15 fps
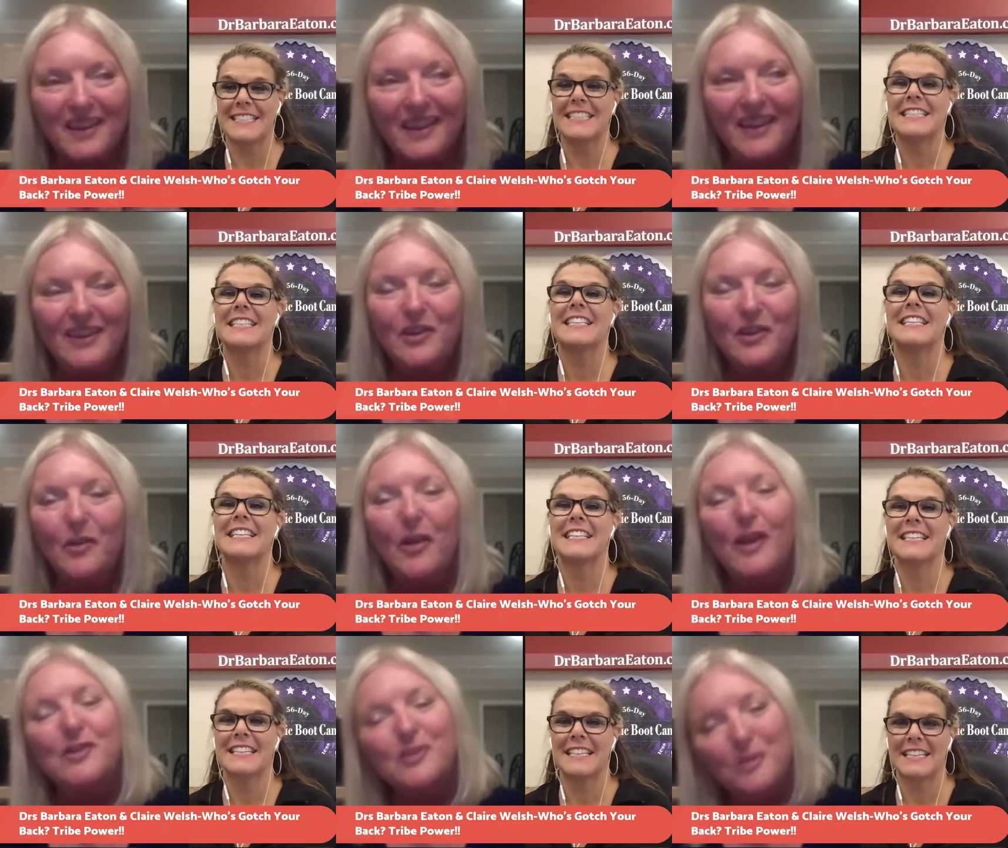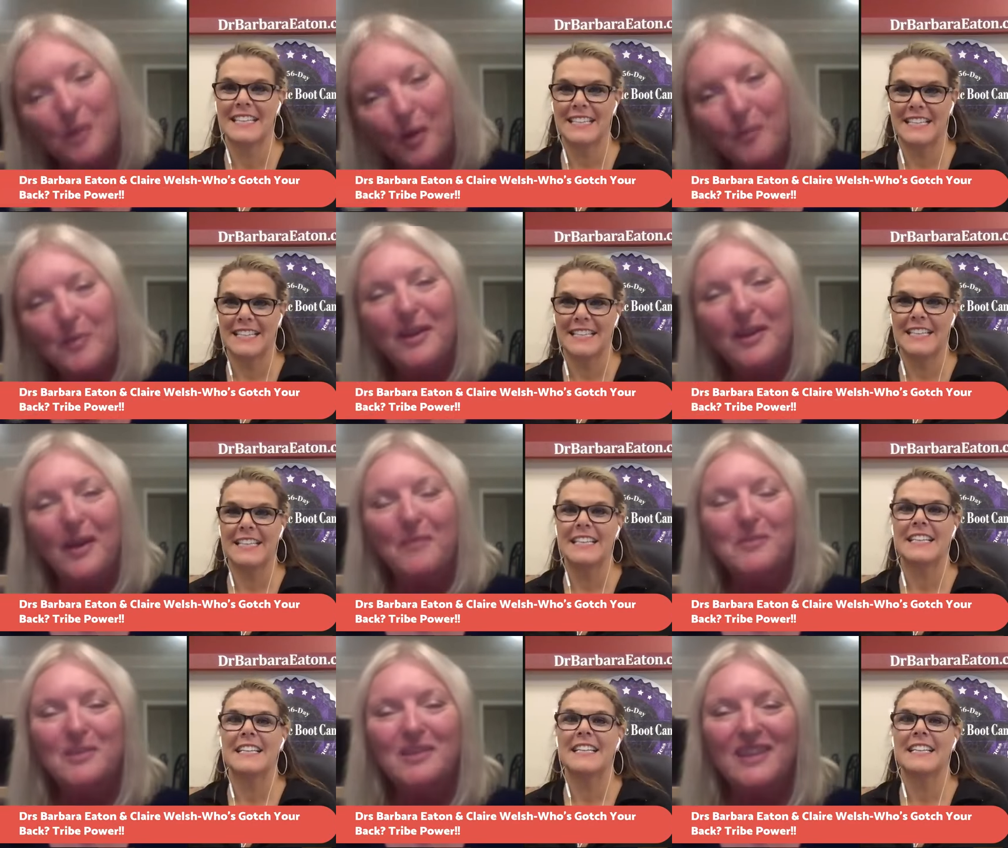Speaker 1: you know, I do hope you come
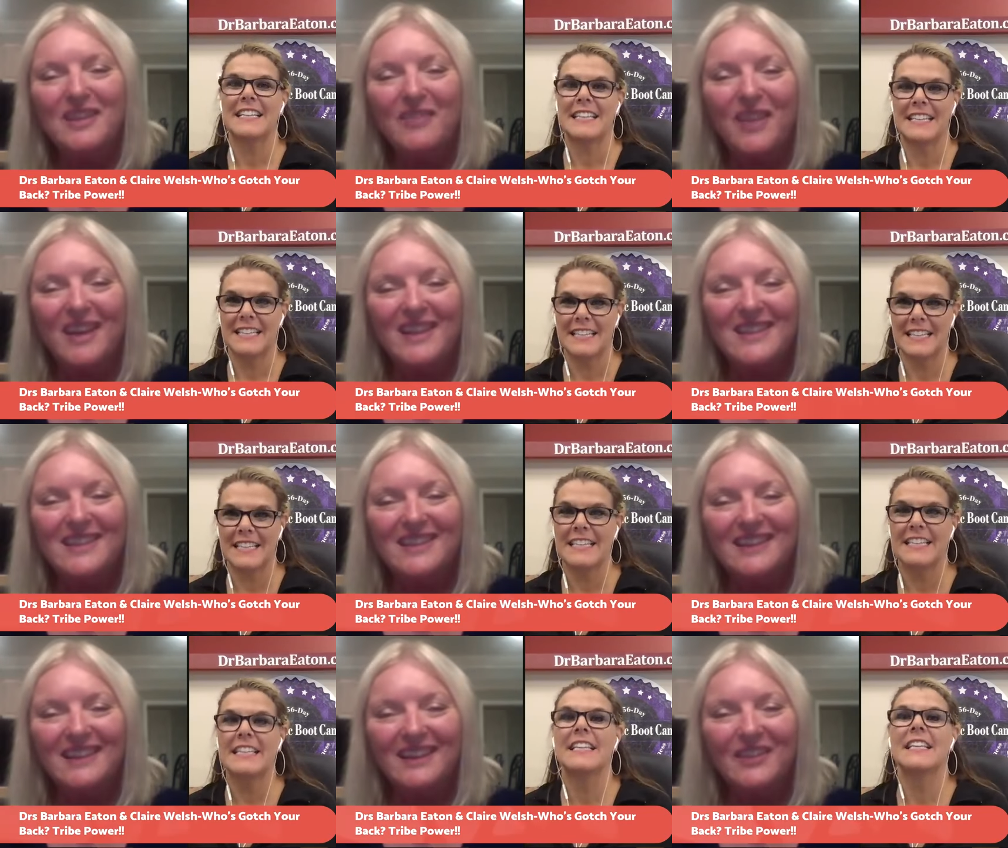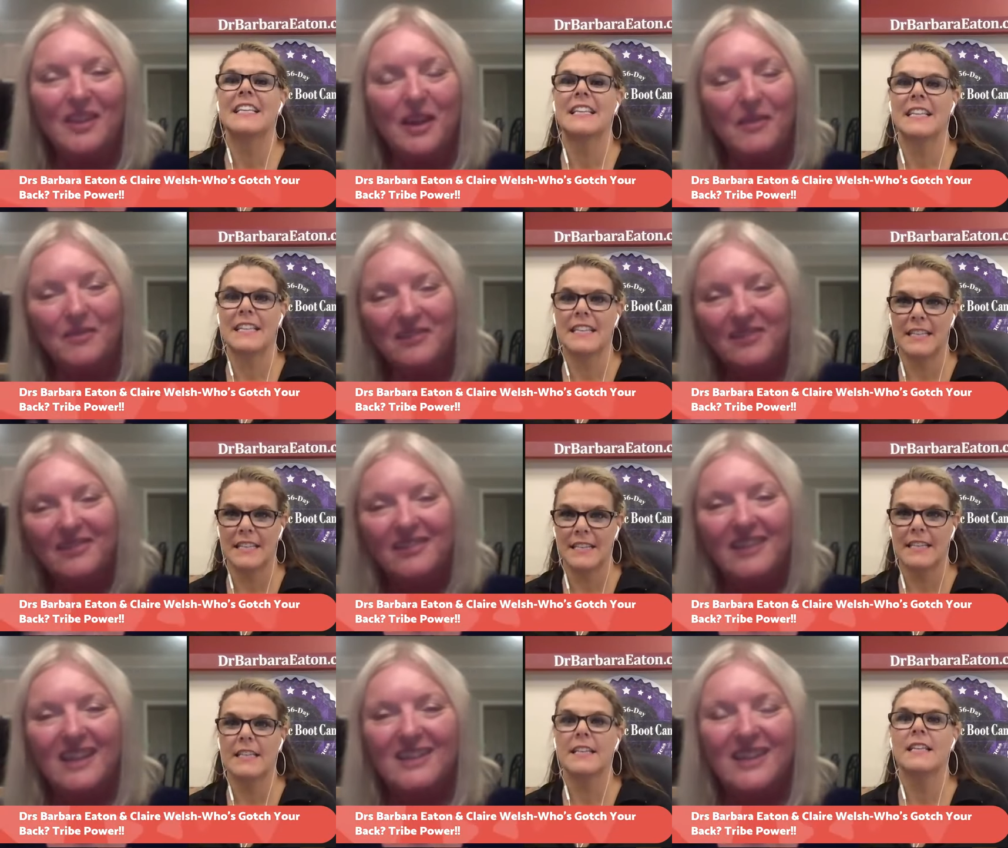to the event uh, that
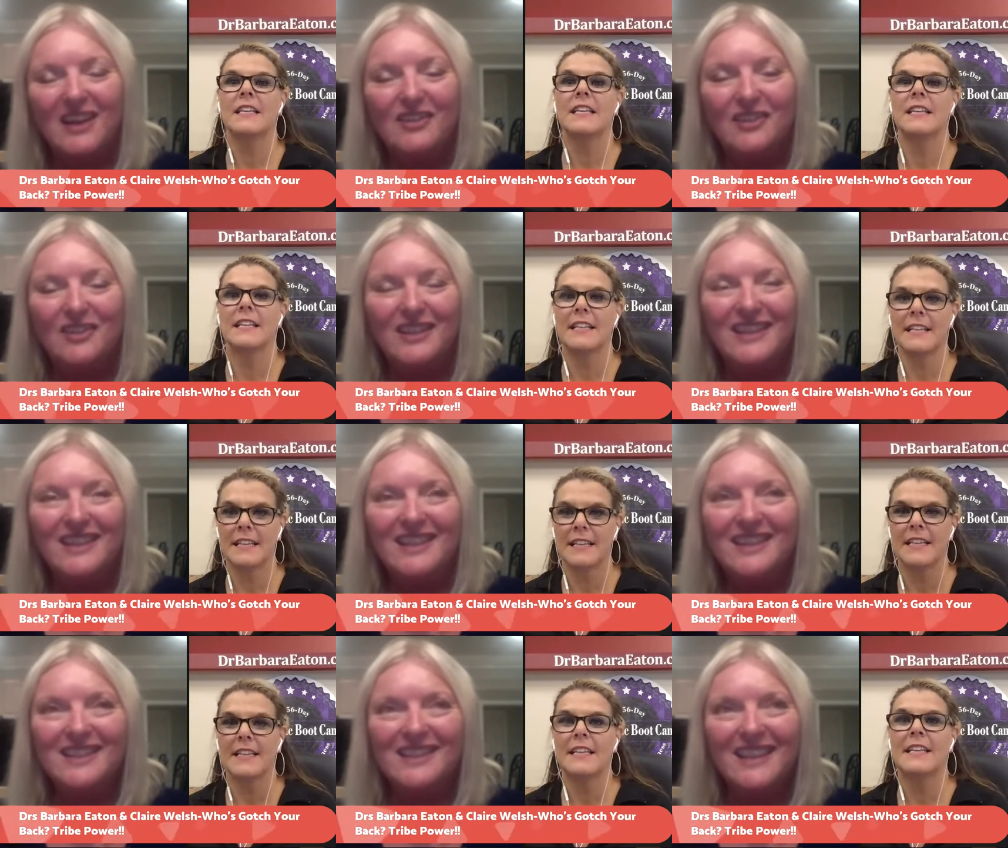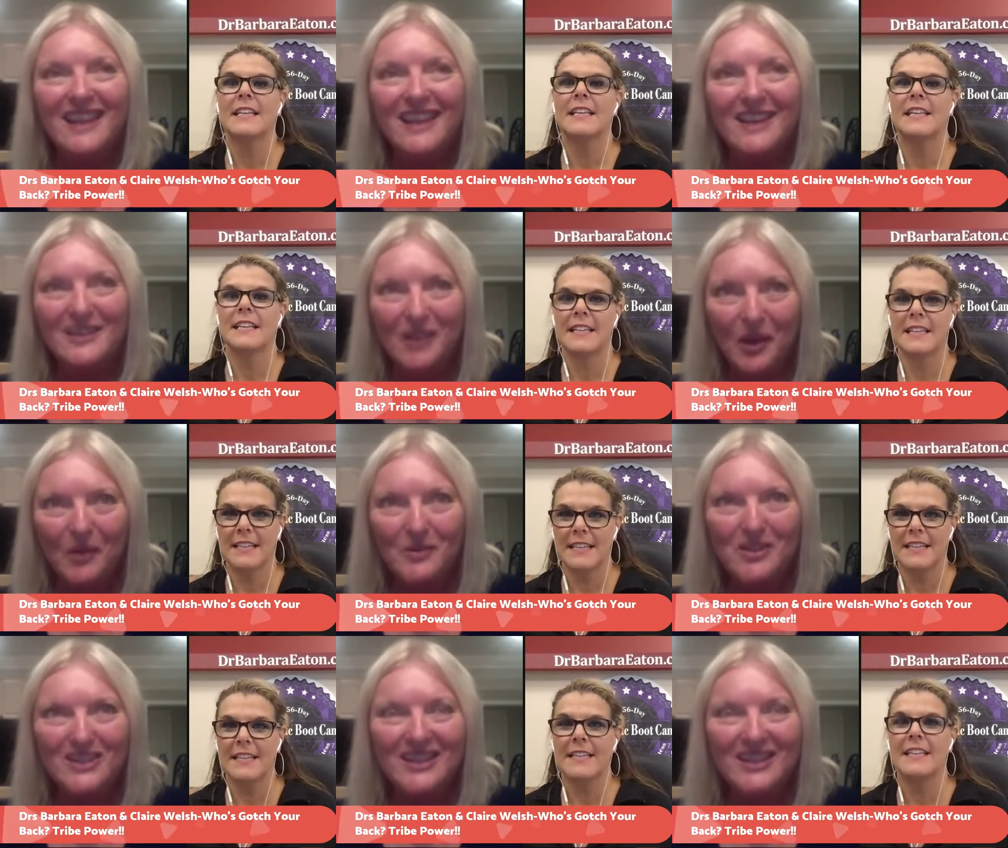that Dr. Eaton is is
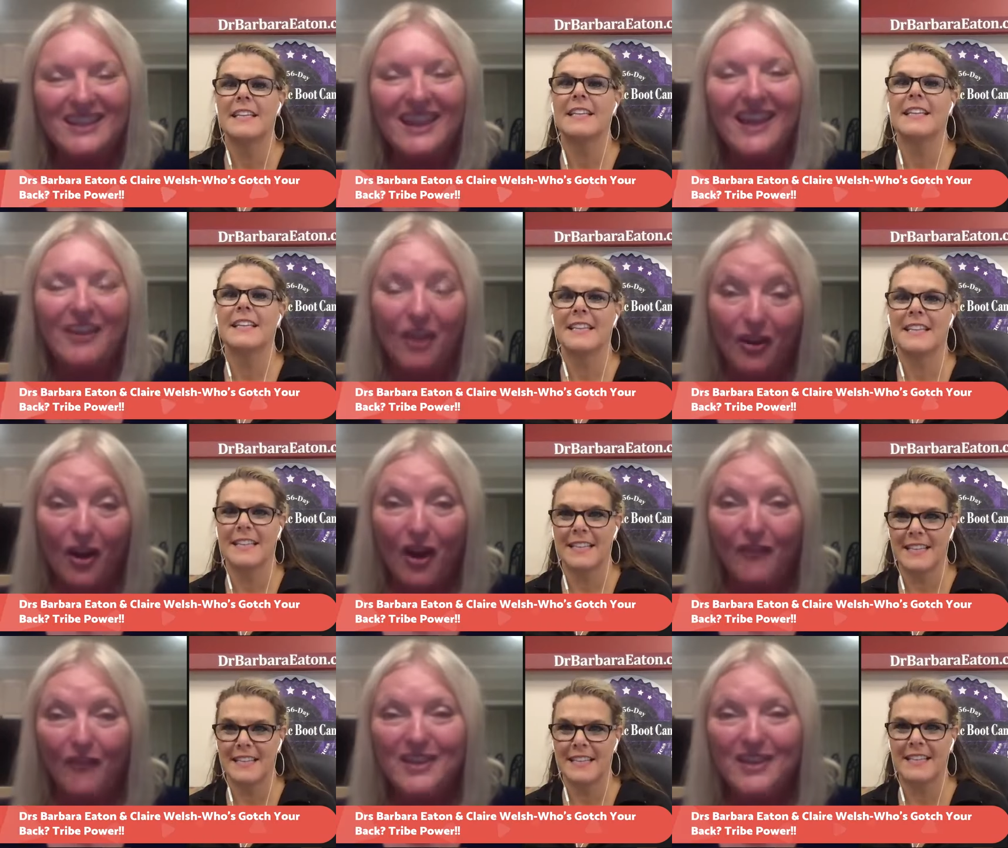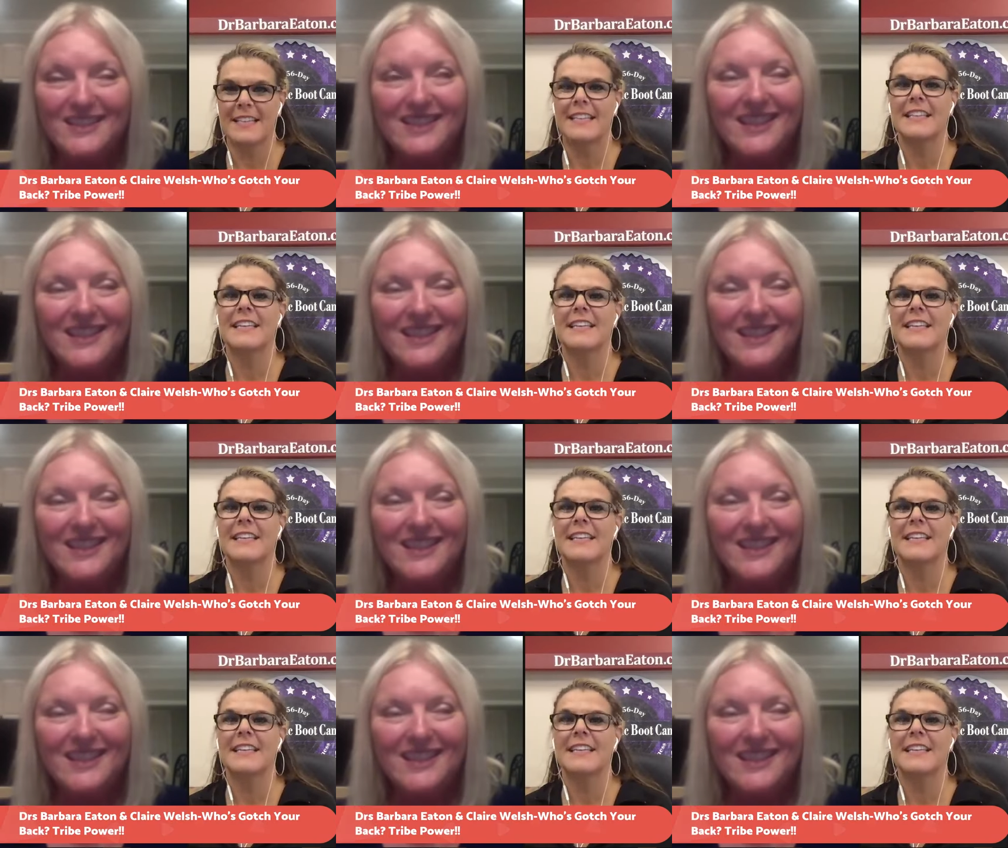hosting at our office.